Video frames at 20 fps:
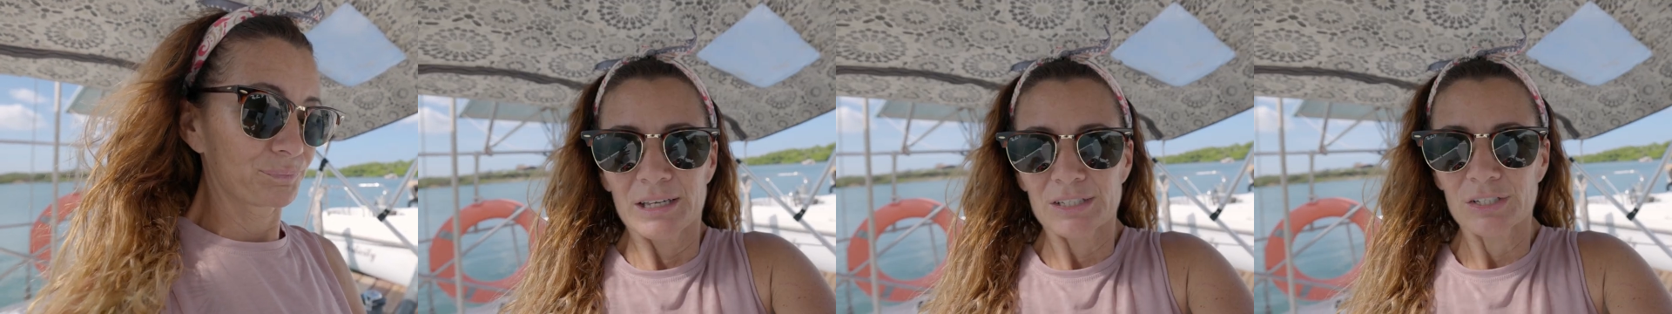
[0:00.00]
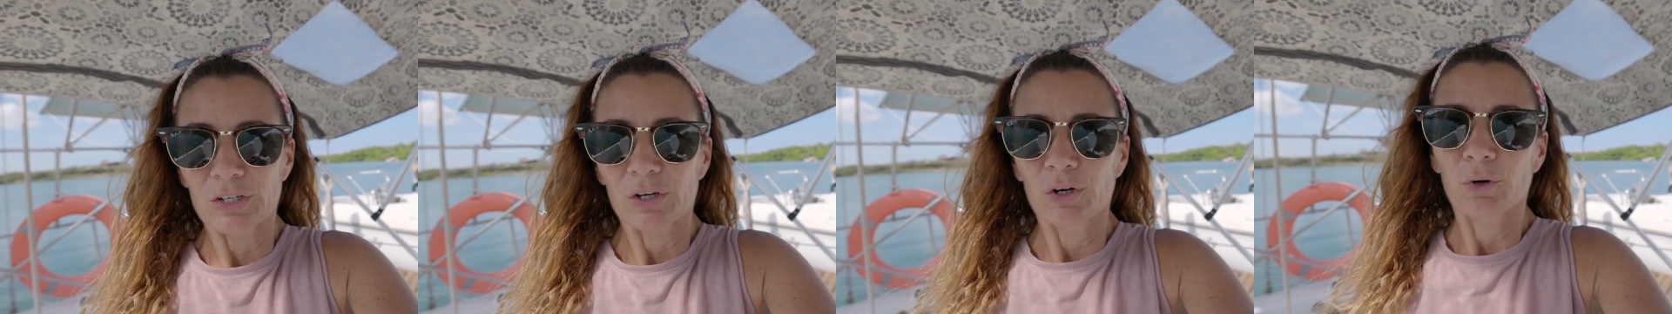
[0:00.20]

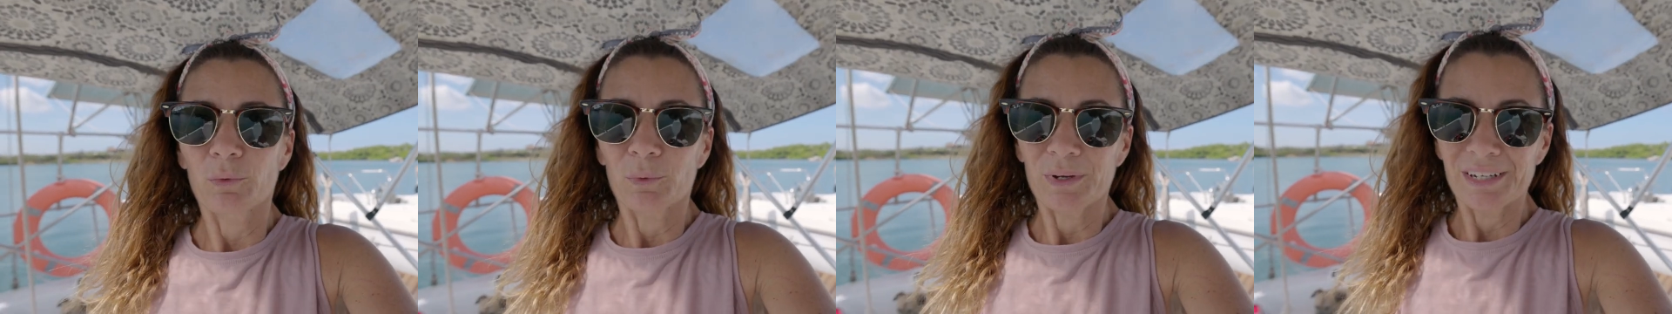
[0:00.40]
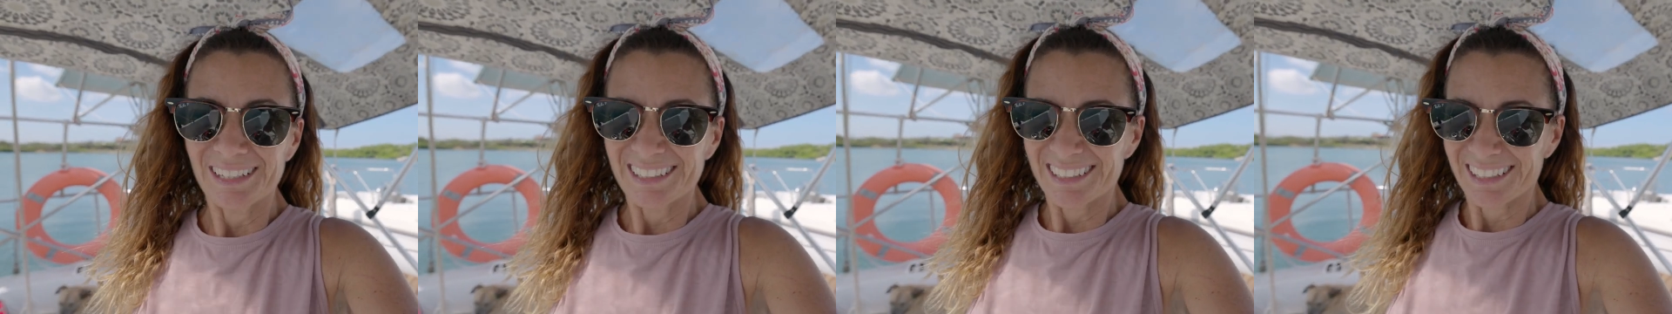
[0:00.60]
So
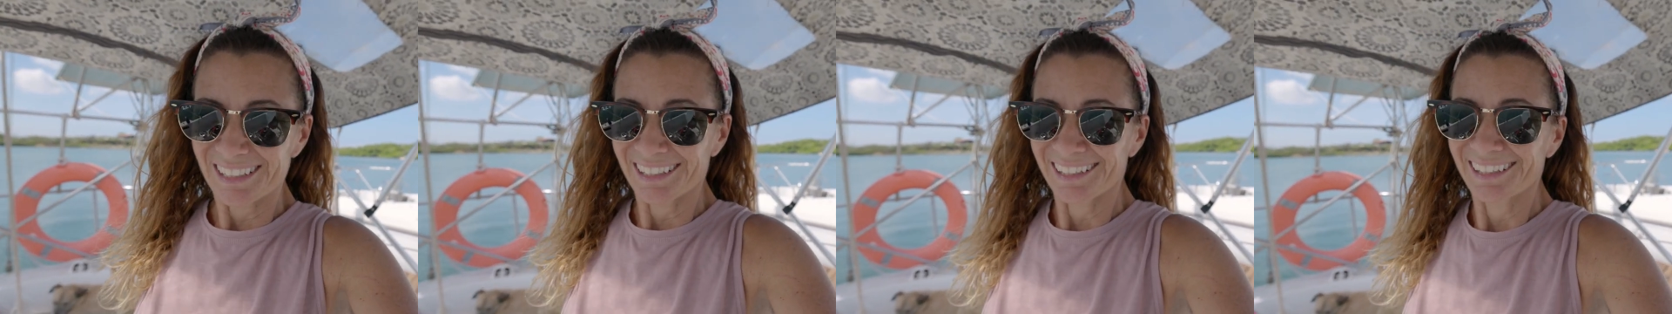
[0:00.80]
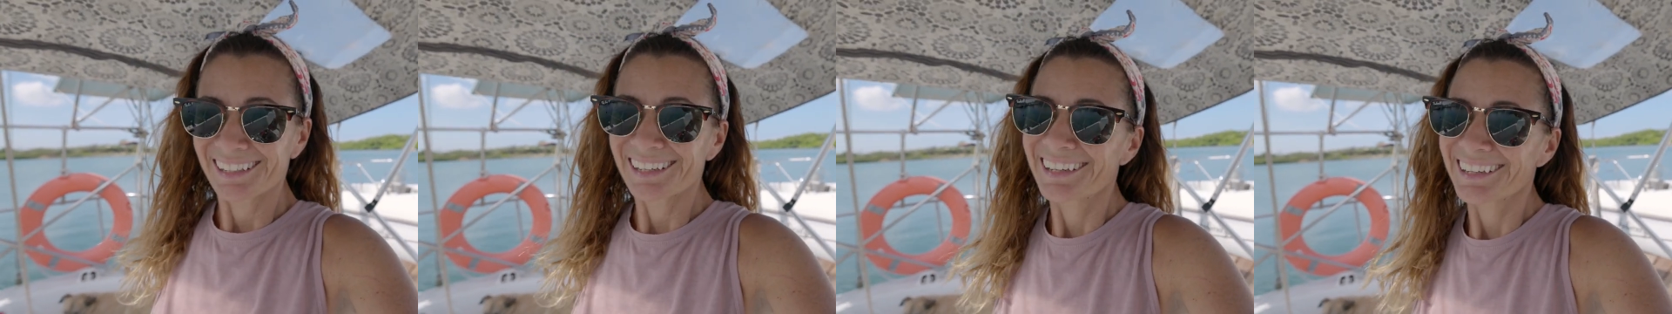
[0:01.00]
we need
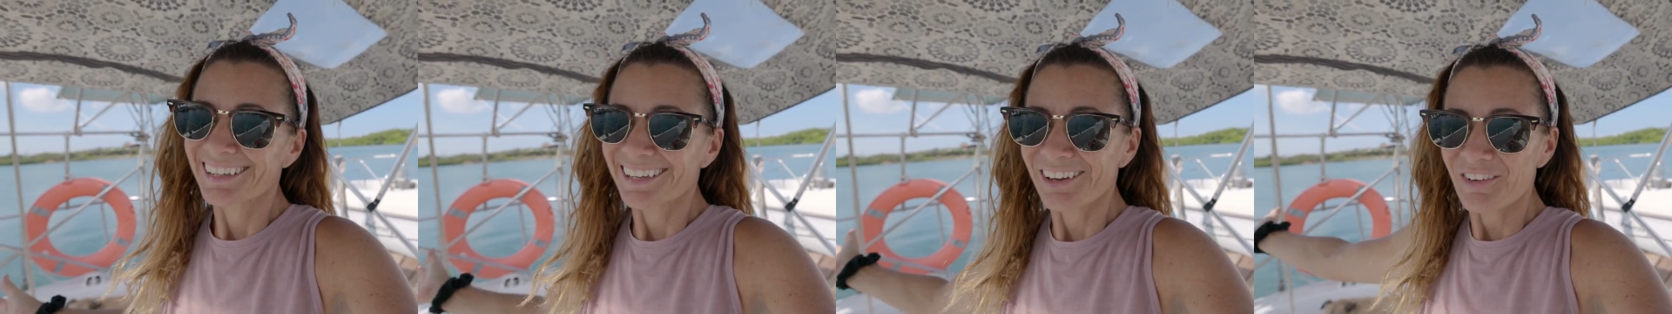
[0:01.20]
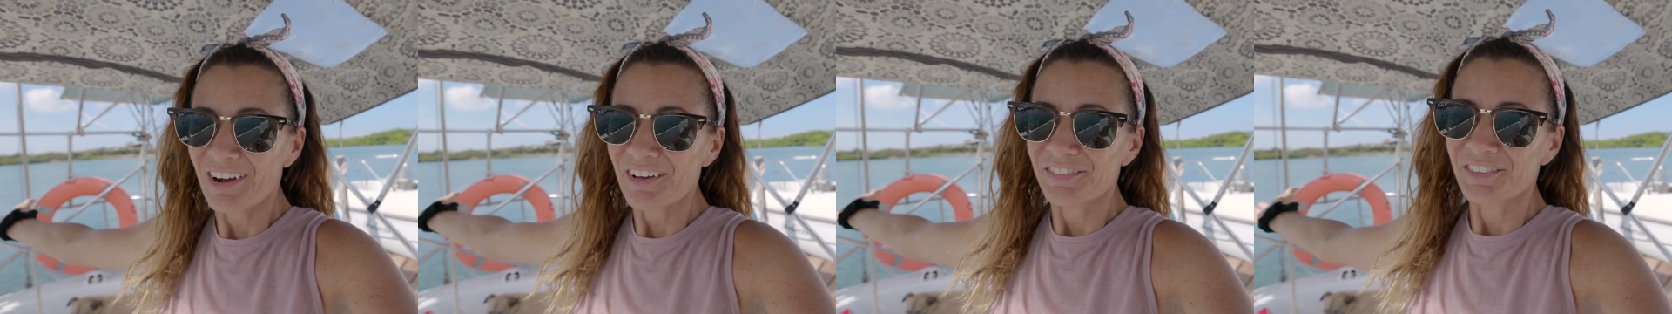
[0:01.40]
to
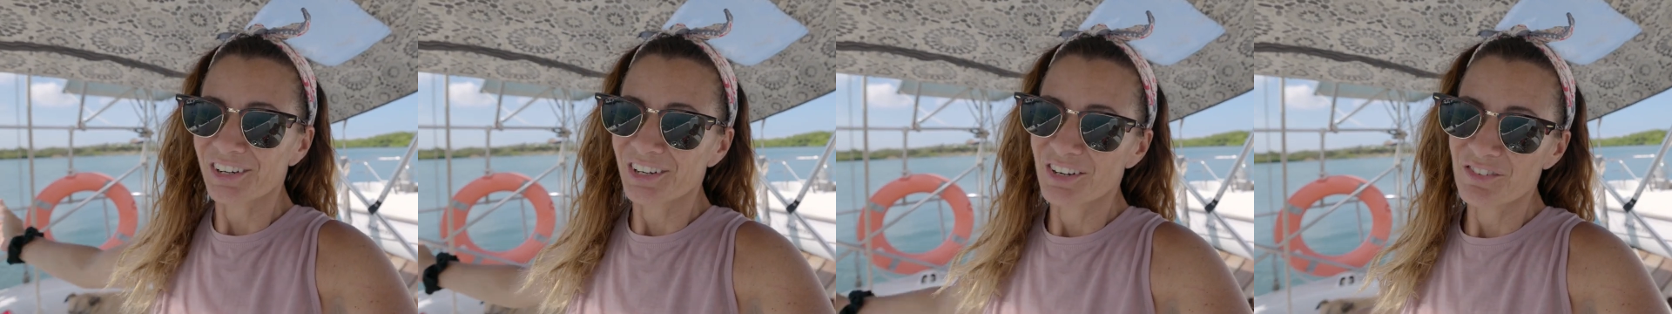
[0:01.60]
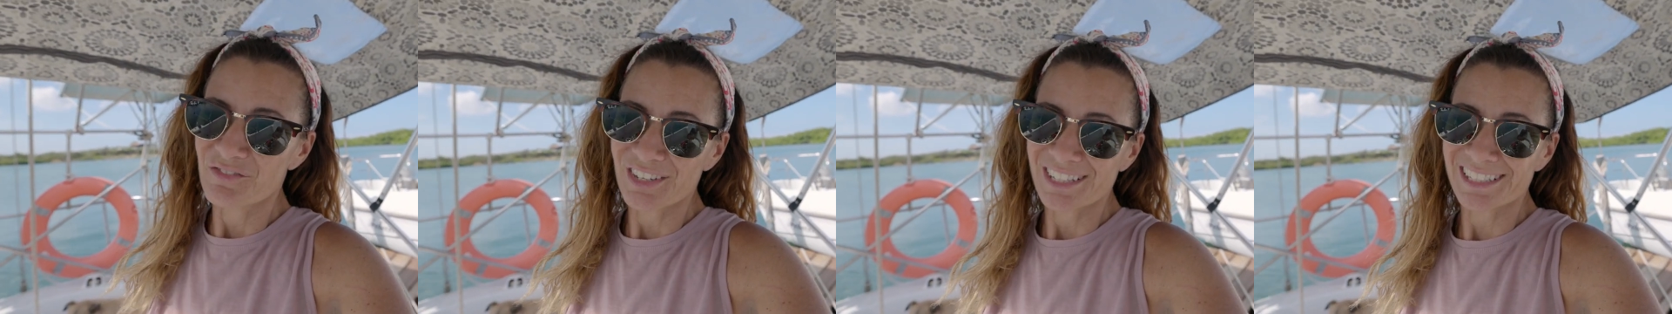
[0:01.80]
go out there
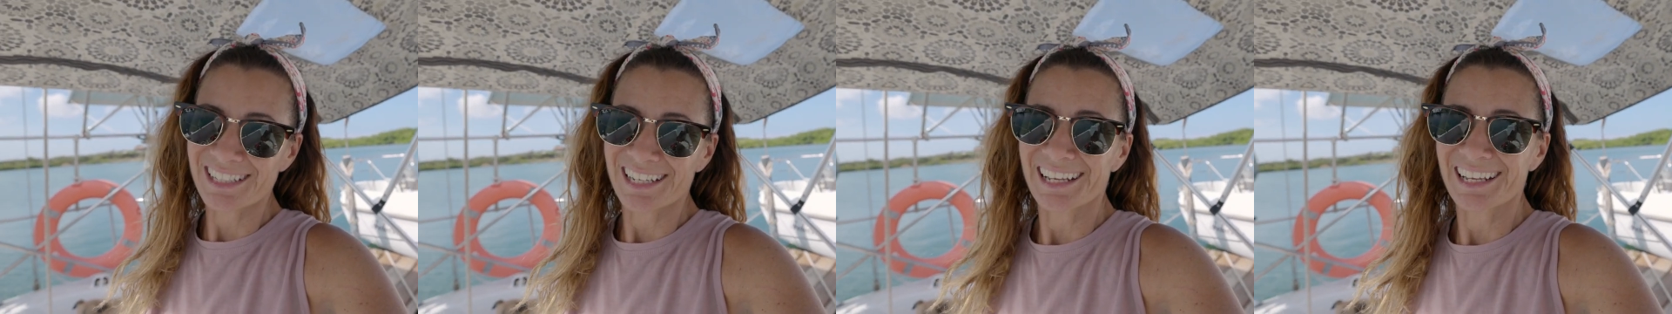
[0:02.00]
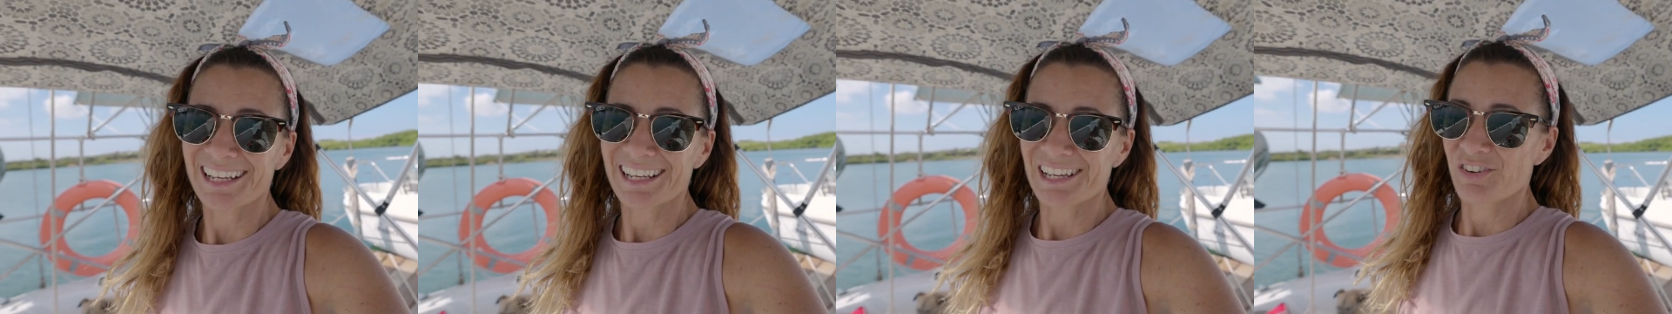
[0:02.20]
and
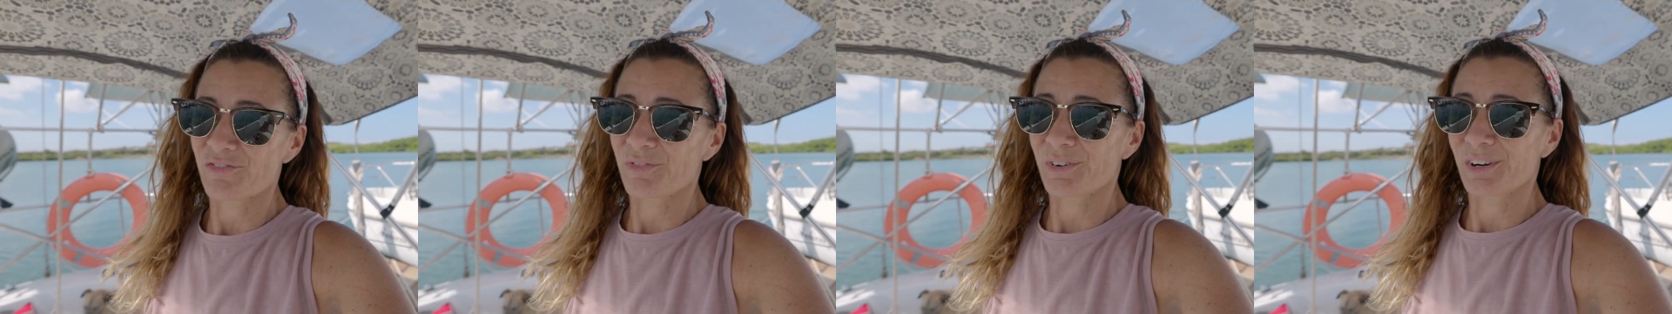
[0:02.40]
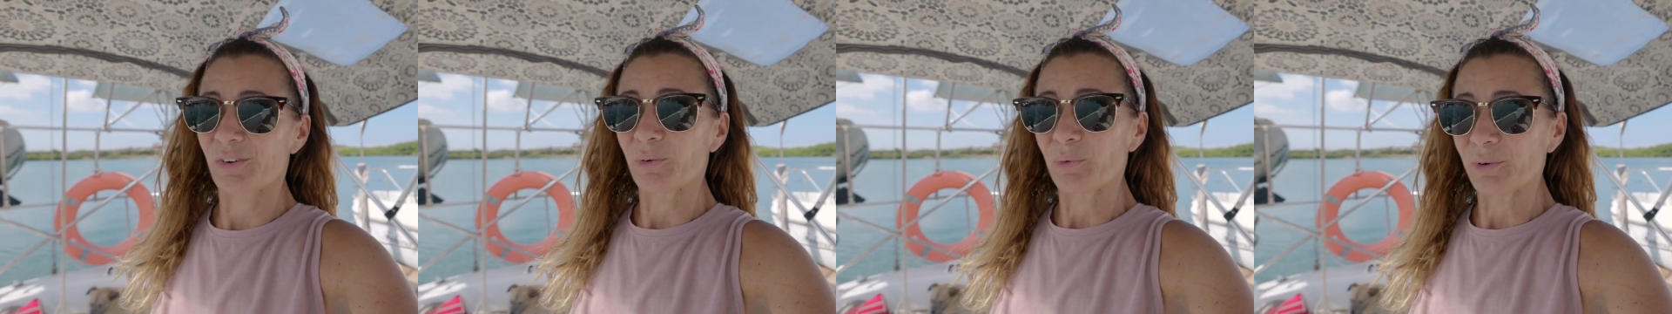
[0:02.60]
visit it
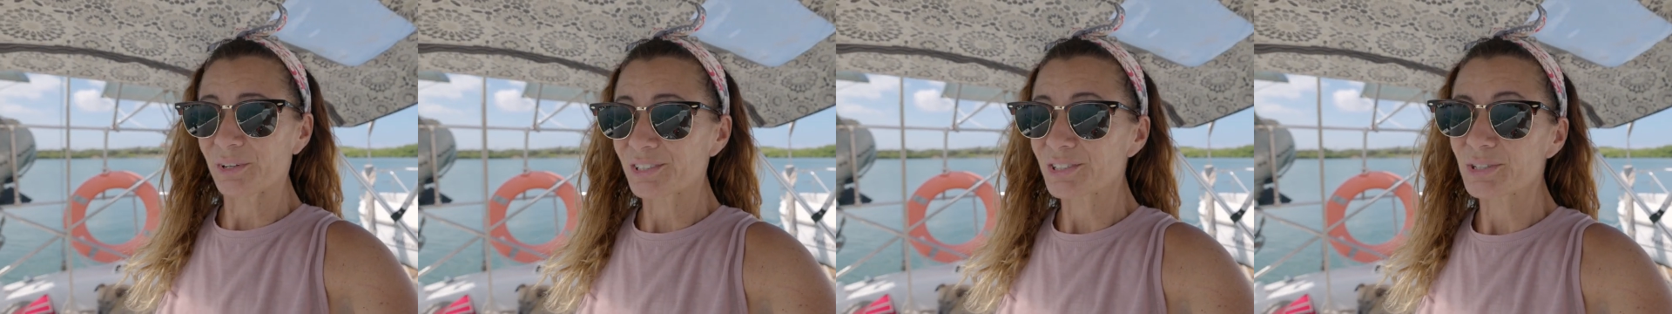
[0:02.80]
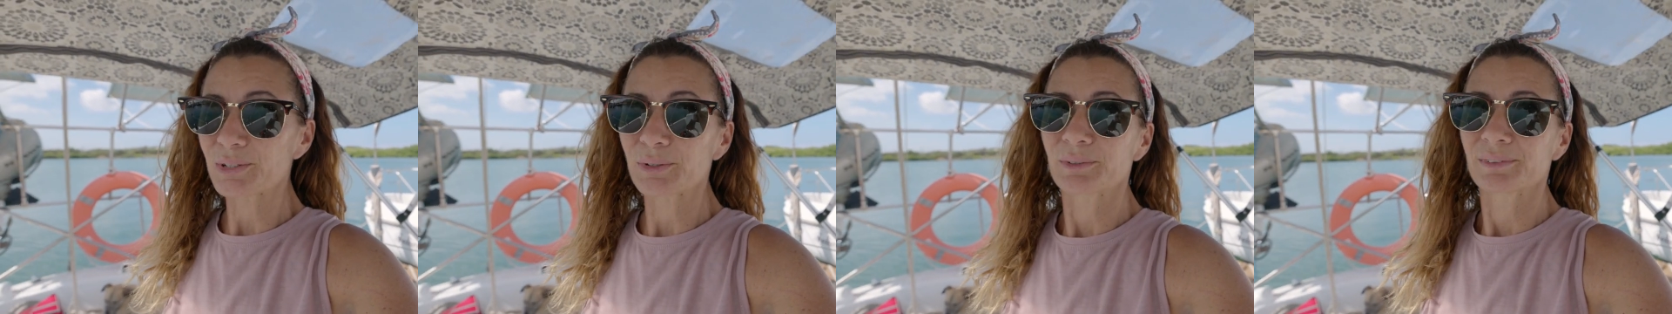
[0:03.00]
if we're going
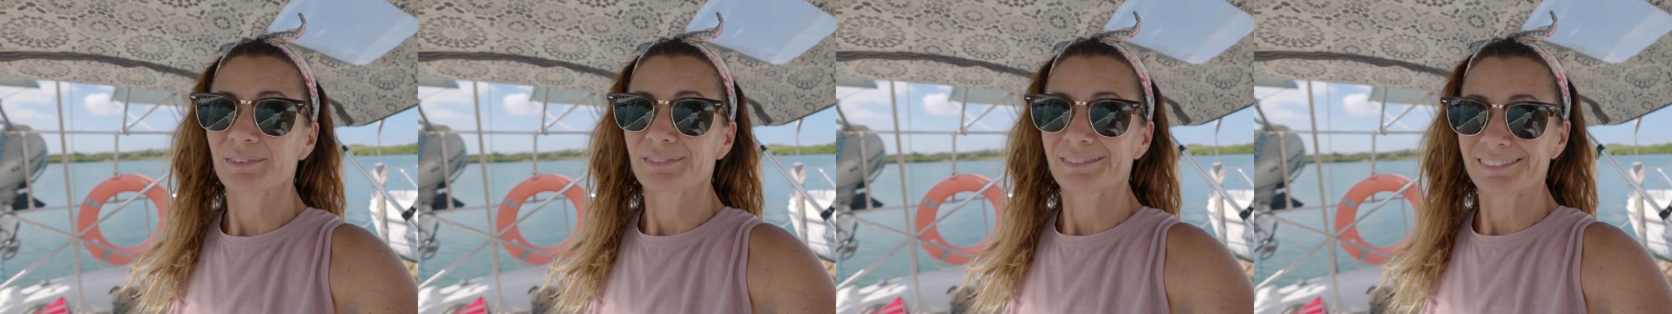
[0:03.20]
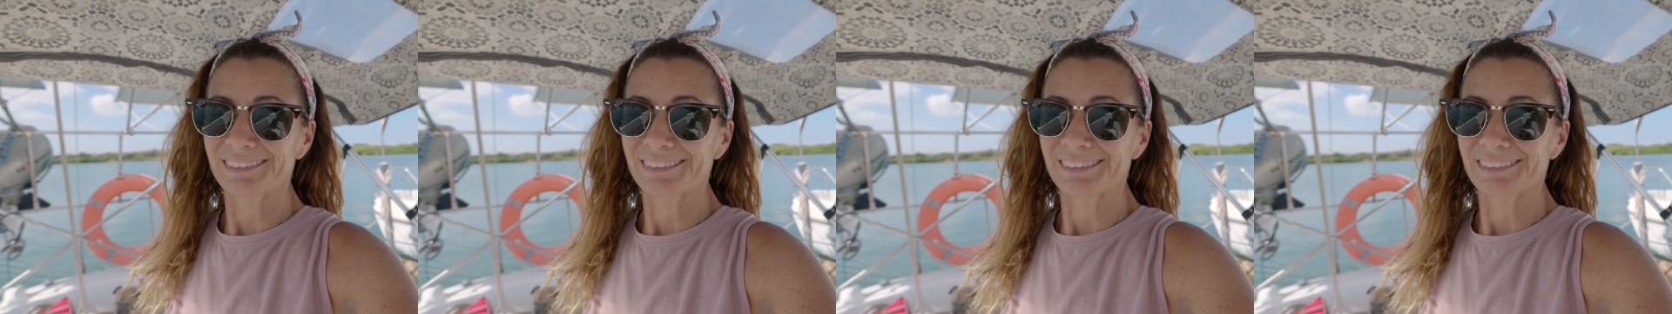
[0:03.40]
to.